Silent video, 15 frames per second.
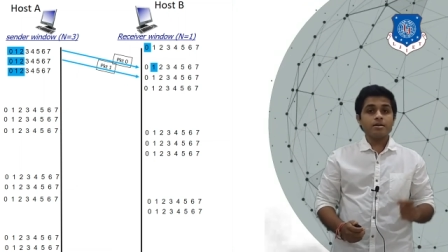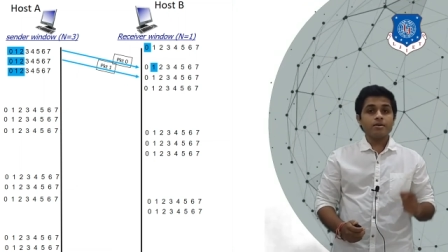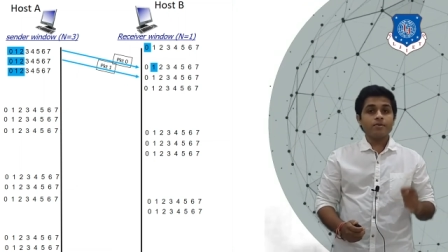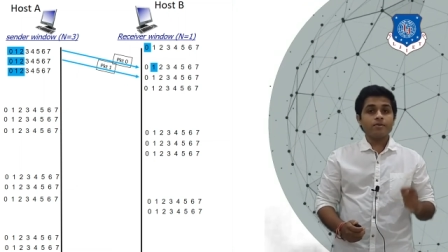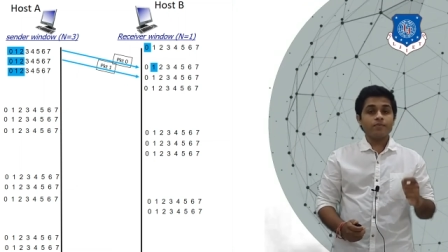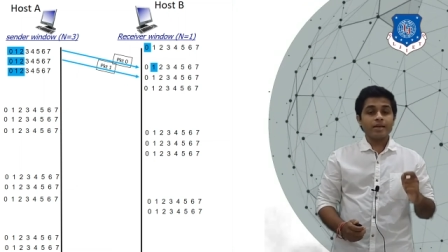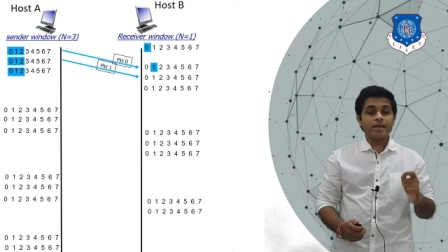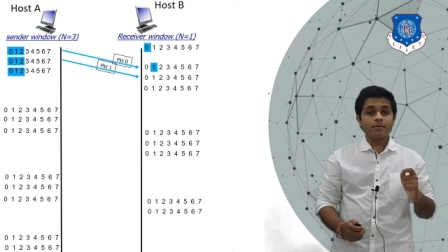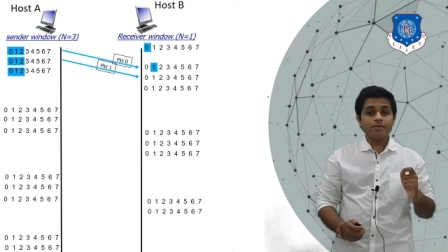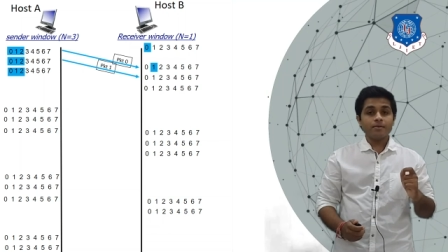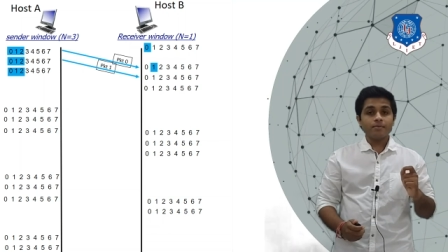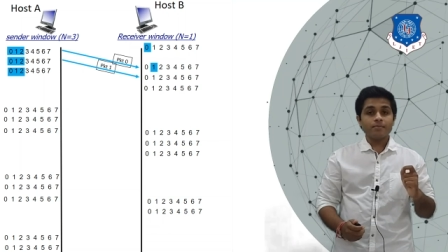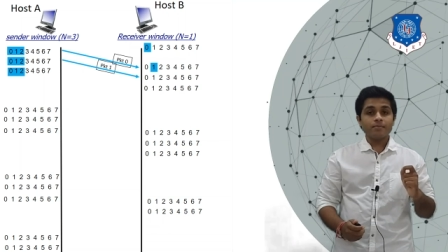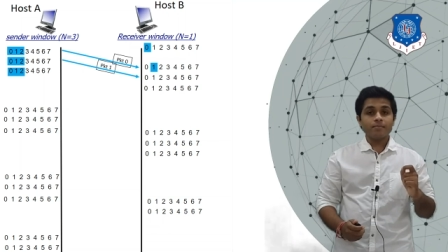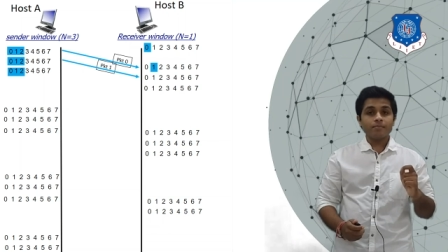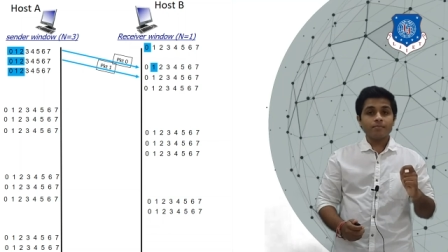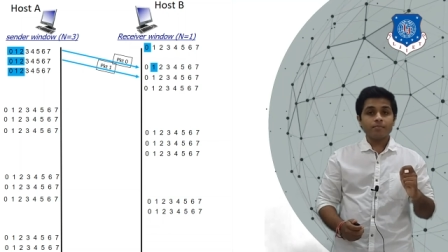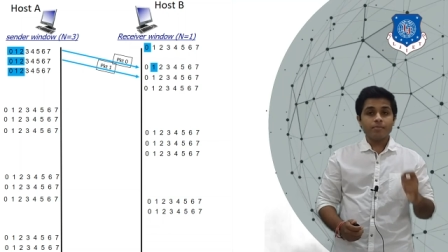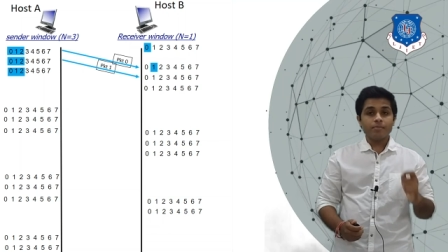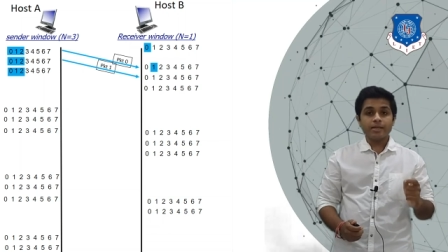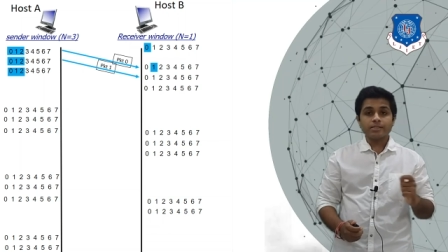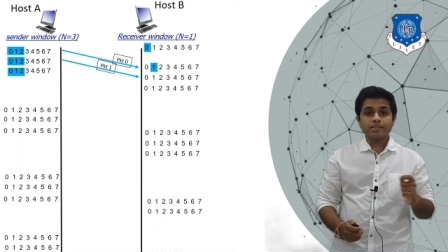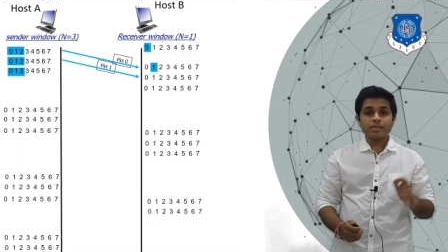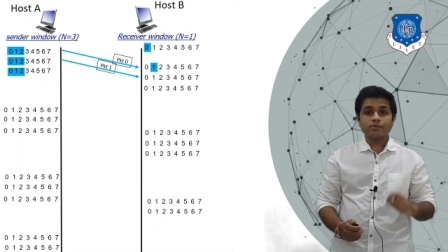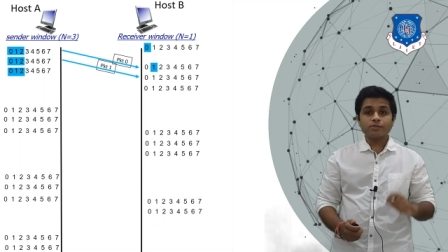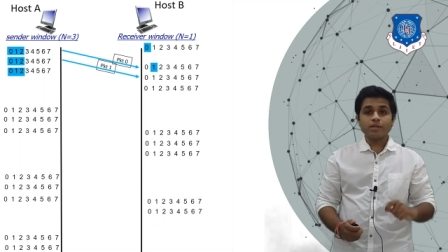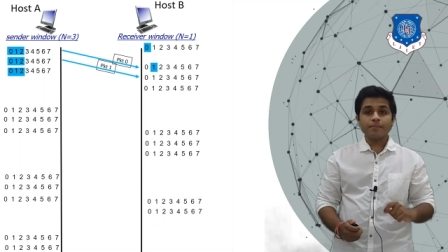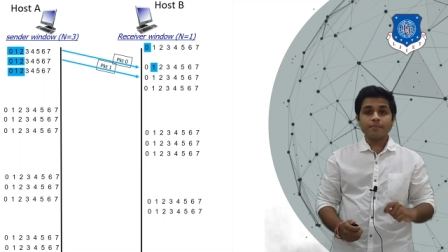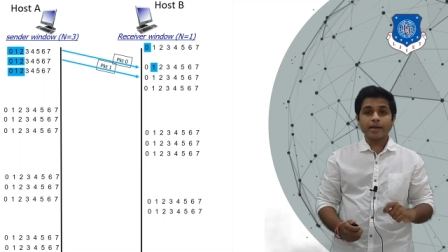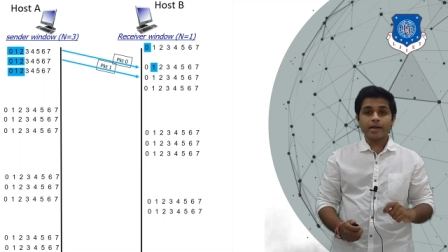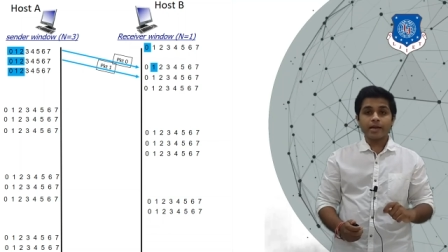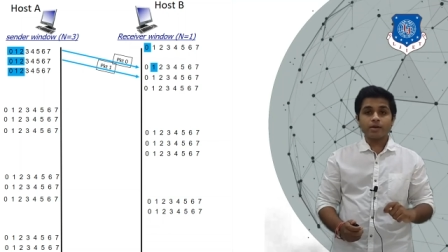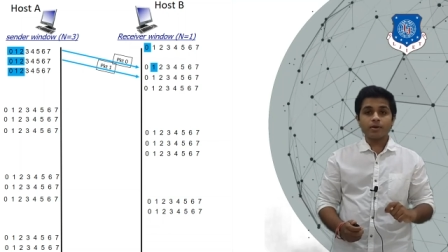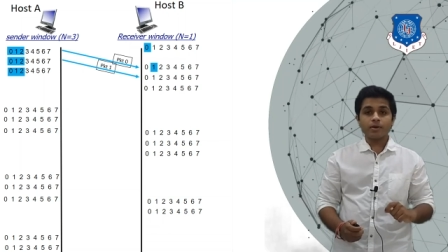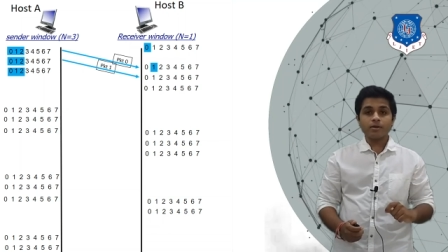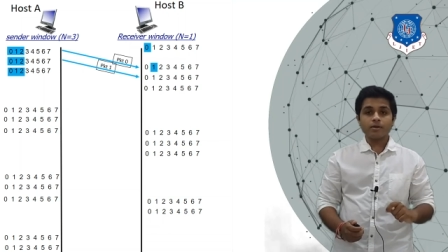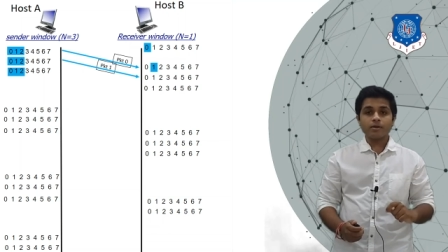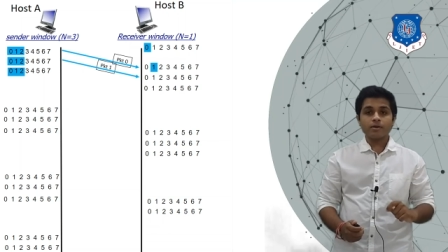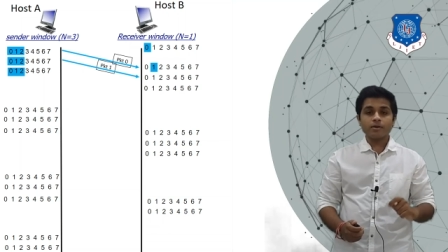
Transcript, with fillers: When B receives the packet 1,